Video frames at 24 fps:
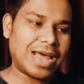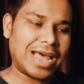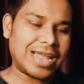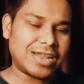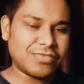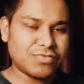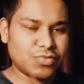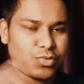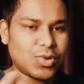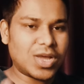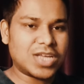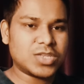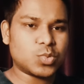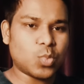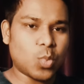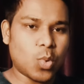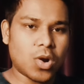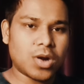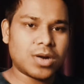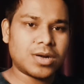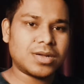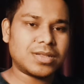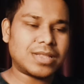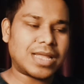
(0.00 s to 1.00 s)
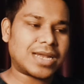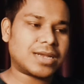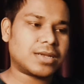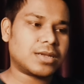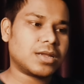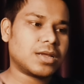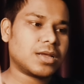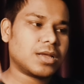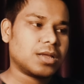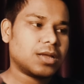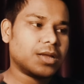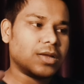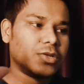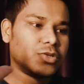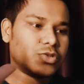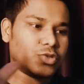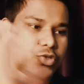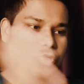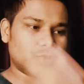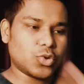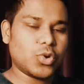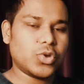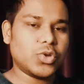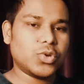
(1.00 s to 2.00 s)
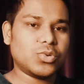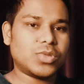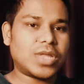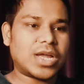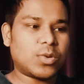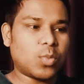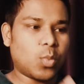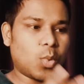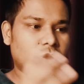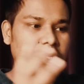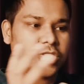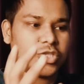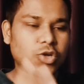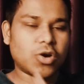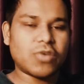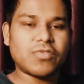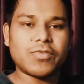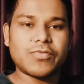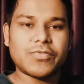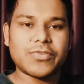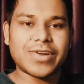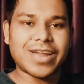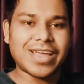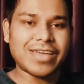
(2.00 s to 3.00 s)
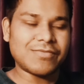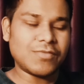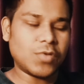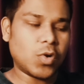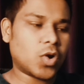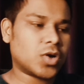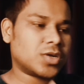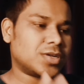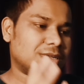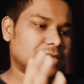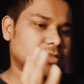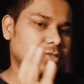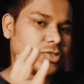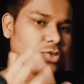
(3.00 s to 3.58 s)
And if you guys want that to show you that what job offer I have got,